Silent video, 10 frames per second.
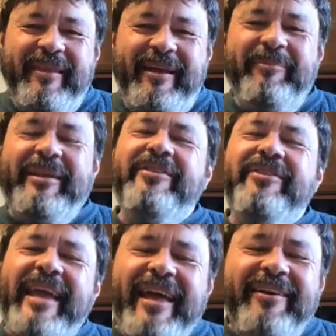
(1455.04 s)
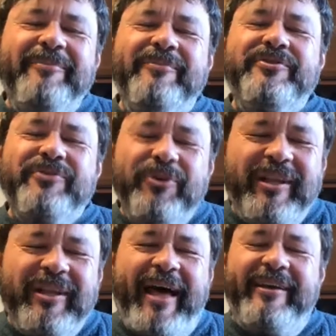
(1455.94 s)
I mean, in the end, Yeah. I'm so I
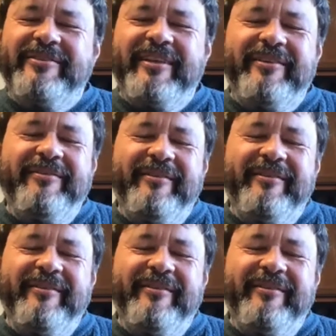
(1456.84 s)
mean, glad. especially